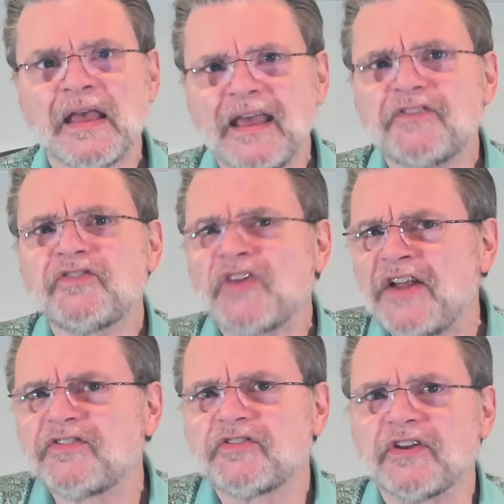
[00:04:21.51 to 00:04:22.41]
It
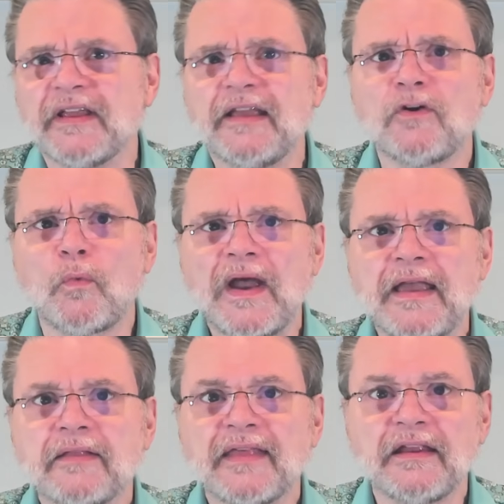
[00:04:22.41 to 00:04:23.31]
changes it in a
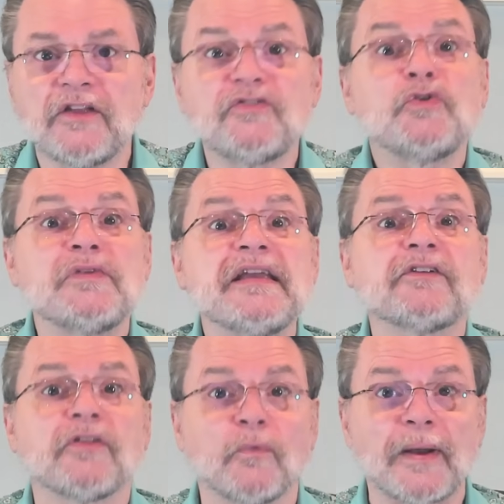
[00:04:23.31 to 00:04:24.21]
way that is unique
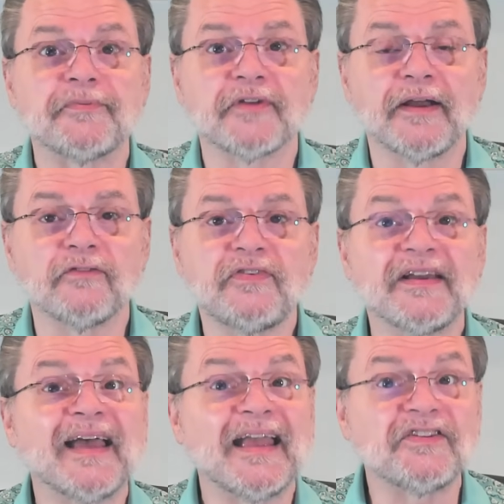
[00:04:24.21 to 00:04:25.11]
to the website
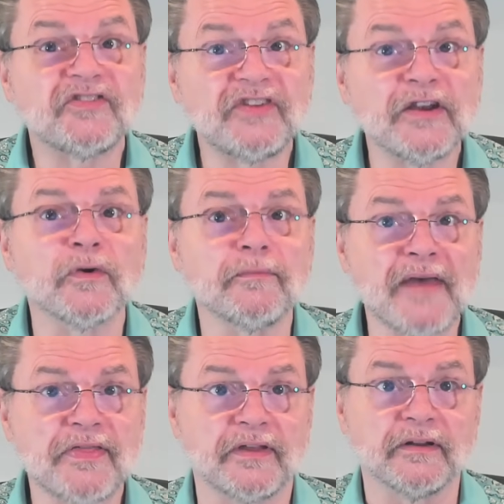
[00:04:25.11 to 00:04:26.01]
via a secret
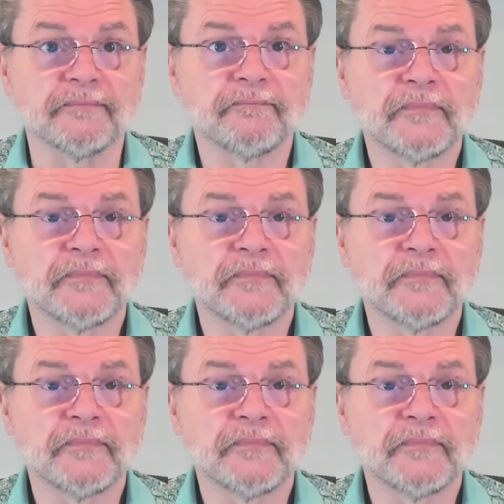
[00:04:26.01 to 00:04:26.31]
method.